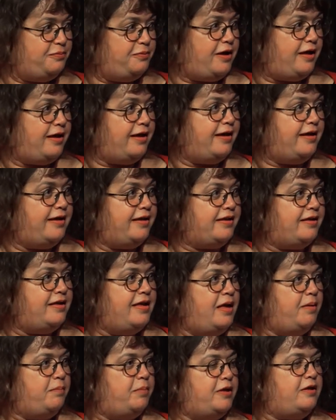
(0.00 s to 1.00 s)
work,
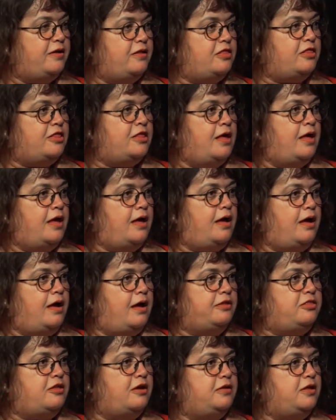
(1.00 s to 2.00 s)
but
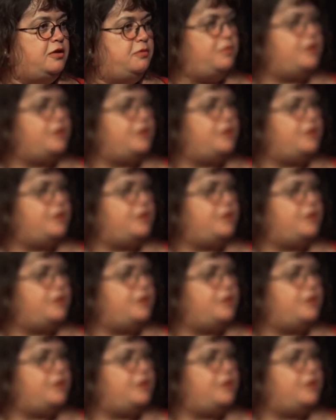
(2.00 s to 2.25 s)
I'd, you